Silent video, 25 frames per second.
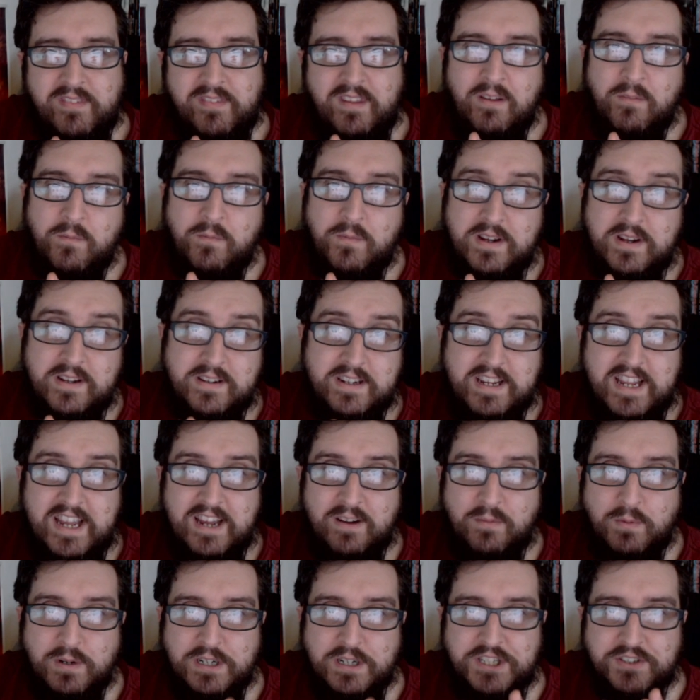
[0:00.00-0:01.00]
Well, yeah,
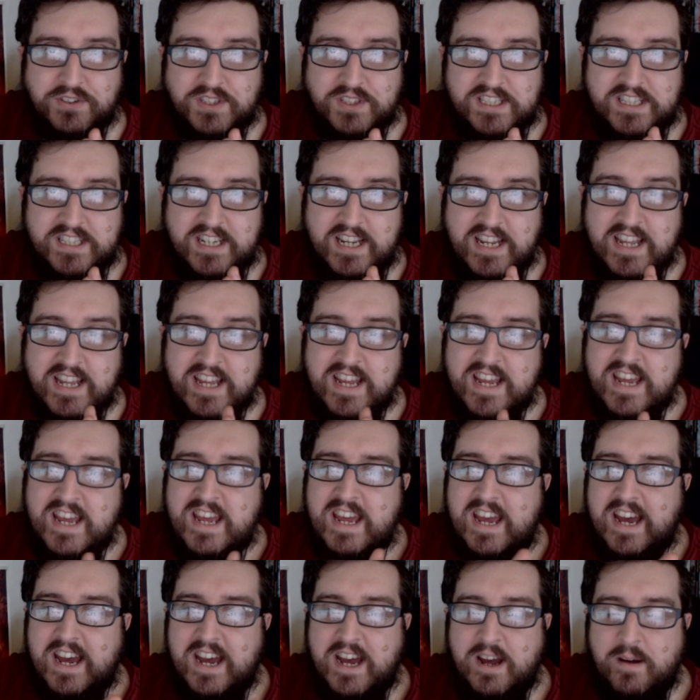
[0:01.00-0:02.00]
we shall see.
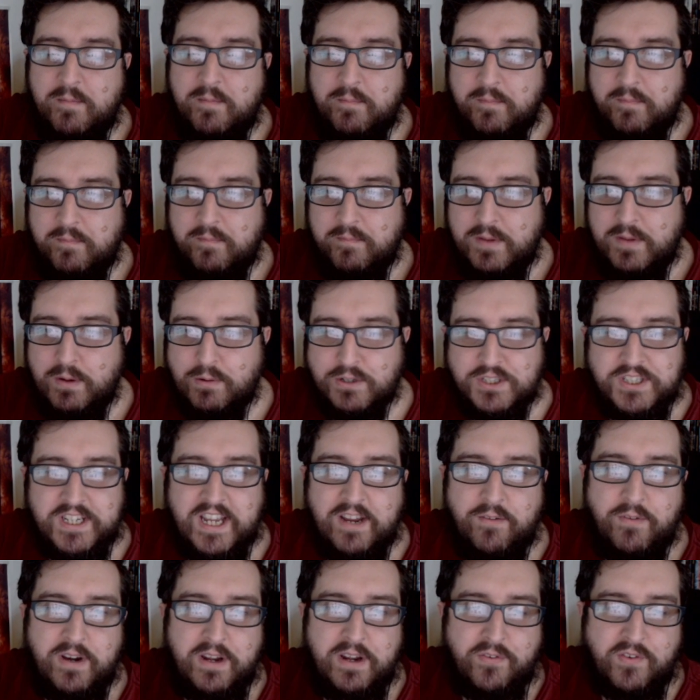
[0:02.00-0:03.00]
You also
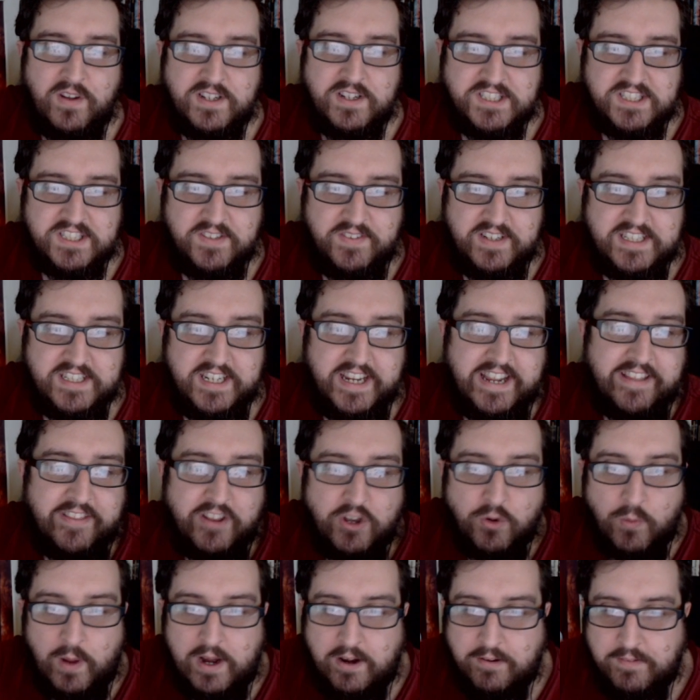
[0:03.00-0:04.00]
get really fun stuff here. You get the
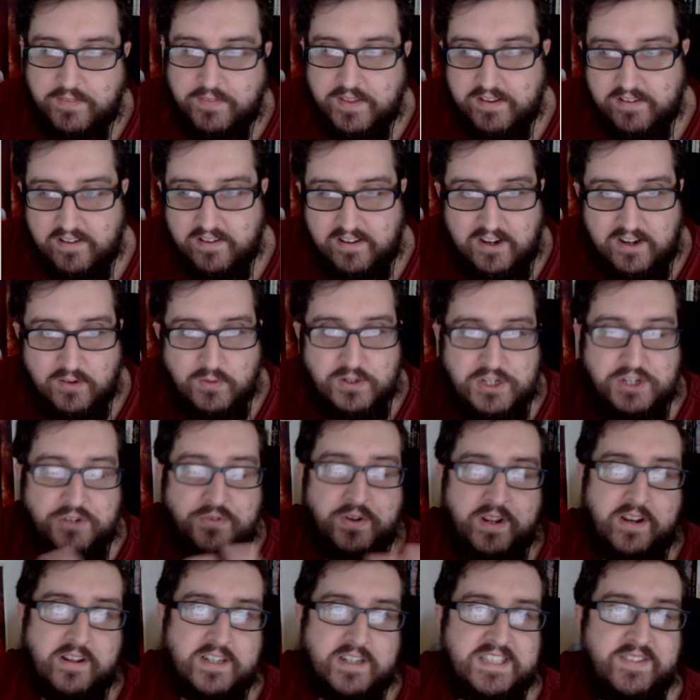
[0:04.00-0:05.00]
Dweller in the Dark, which is
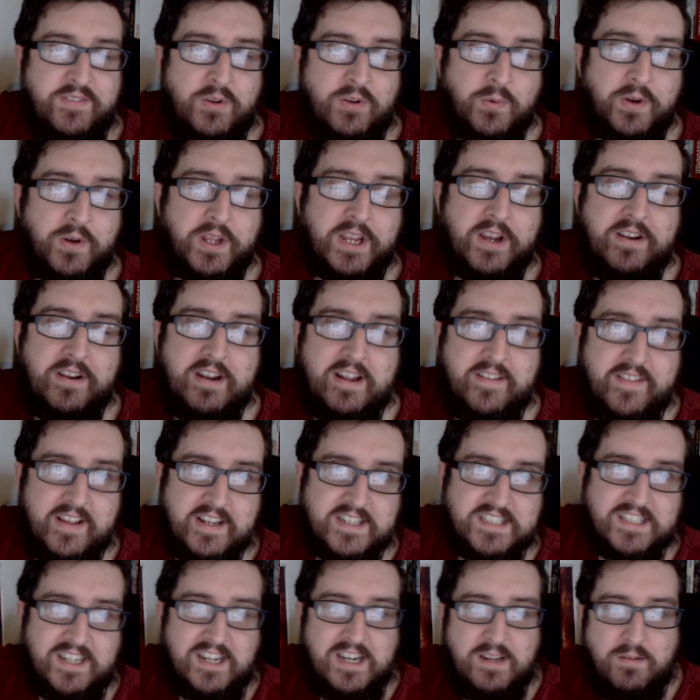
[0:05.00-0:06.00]
really nice if you want to go down that
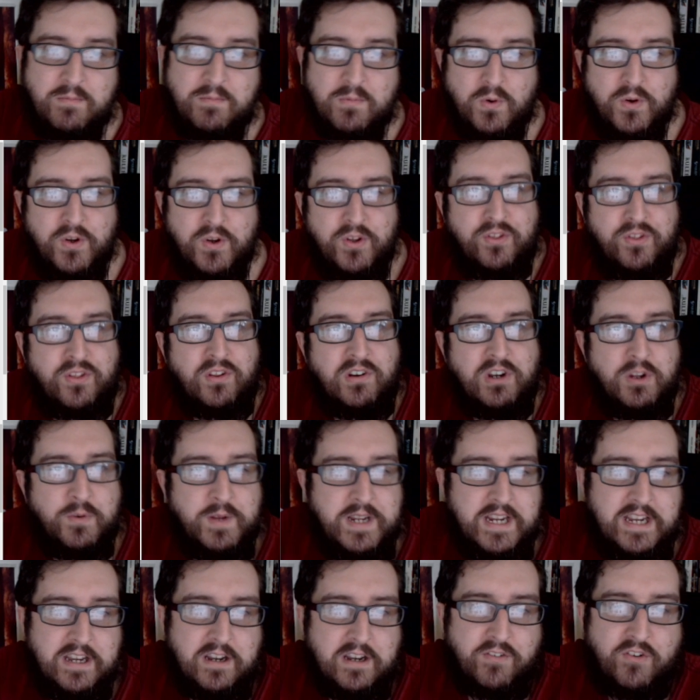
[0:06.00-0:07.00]
slightly more
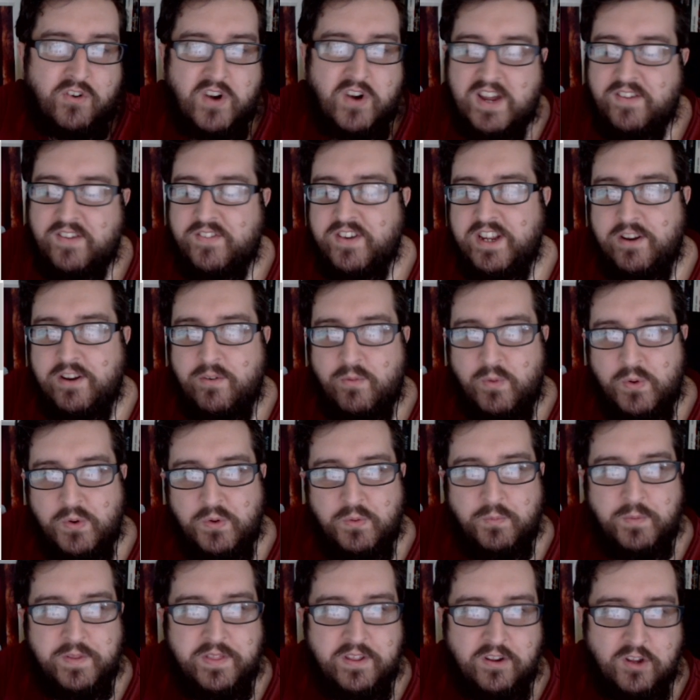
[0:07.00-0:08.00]
Cthulhu-y, Lovecraftian
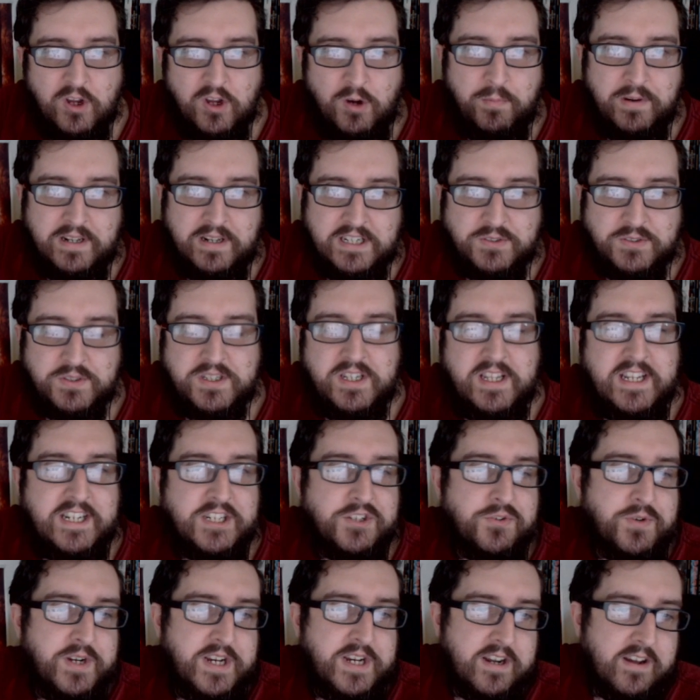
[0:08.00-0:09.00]
route with the goblins, which I think is
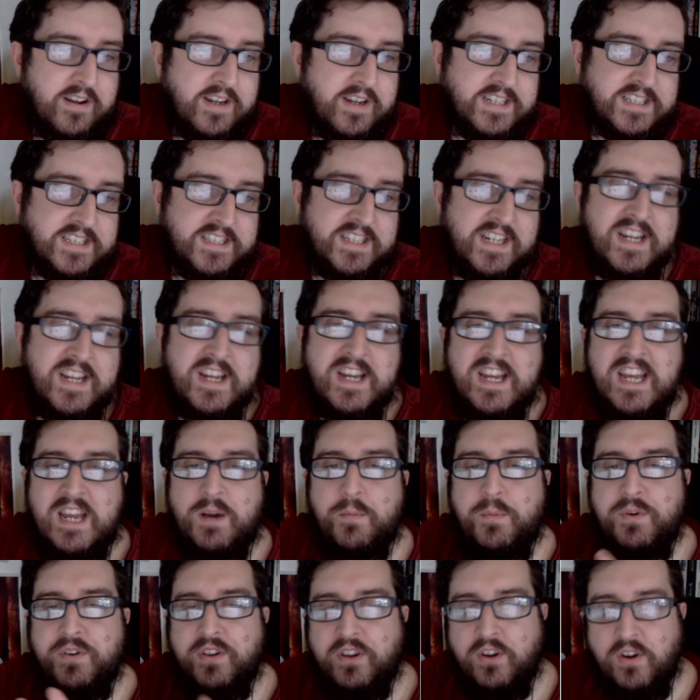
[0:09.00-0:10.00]
really nice and
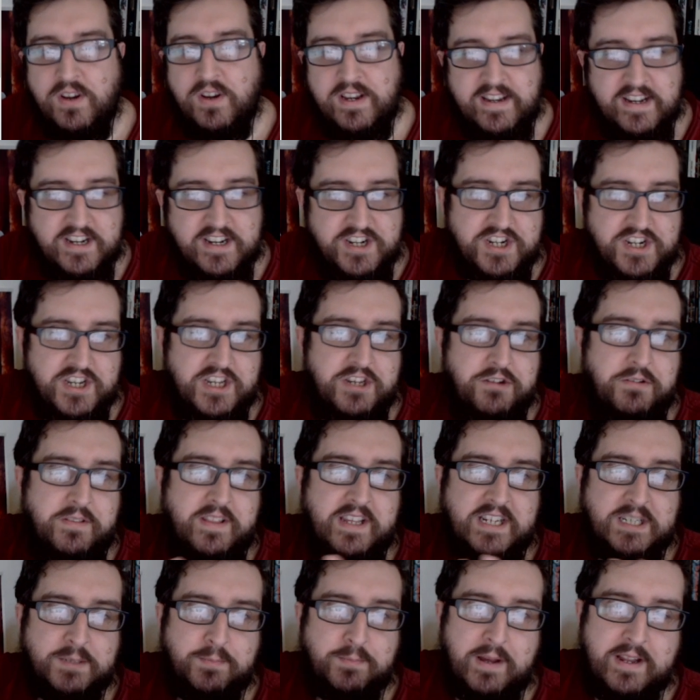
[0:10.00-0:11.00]
was a good addition to the
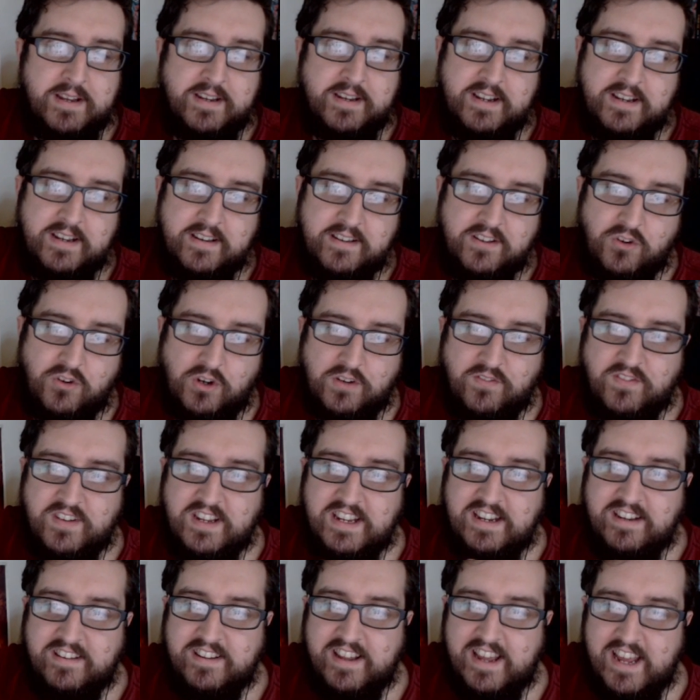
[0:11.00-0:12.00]
expanded sort of
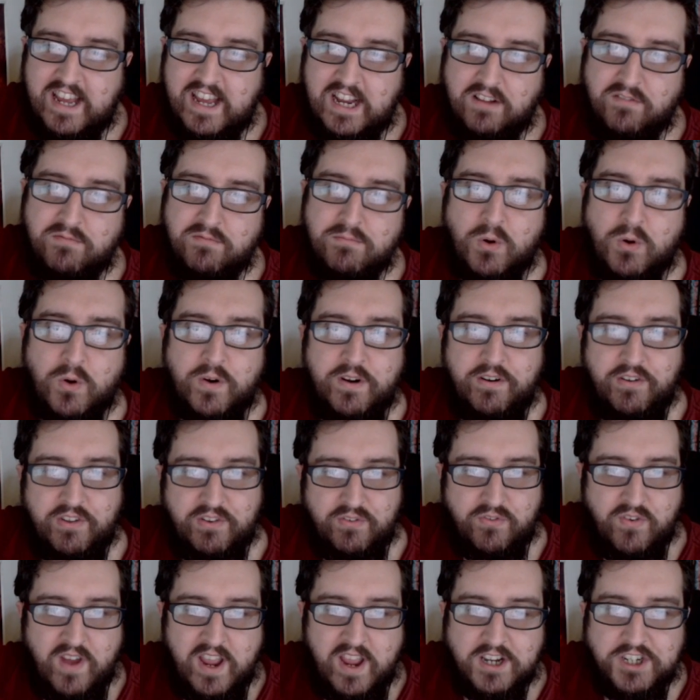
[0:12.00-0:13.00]
detail of Moria as a
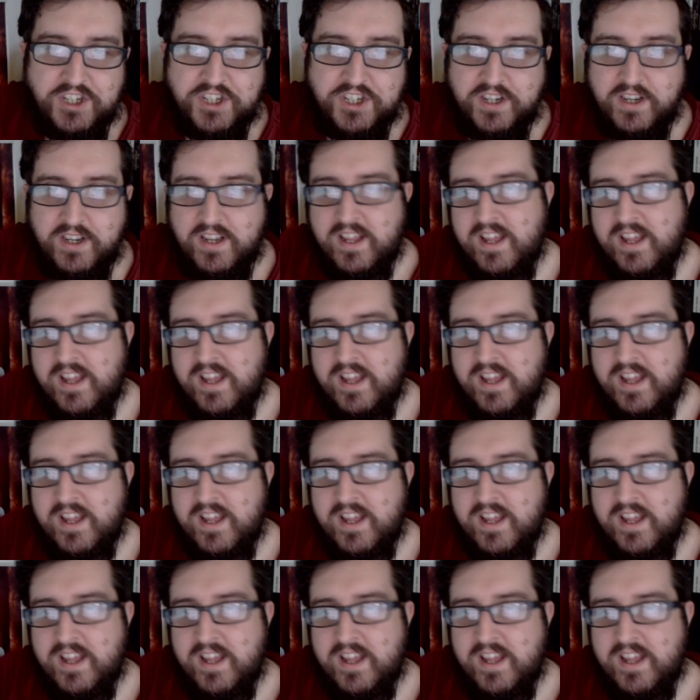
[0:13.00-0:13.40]
faction.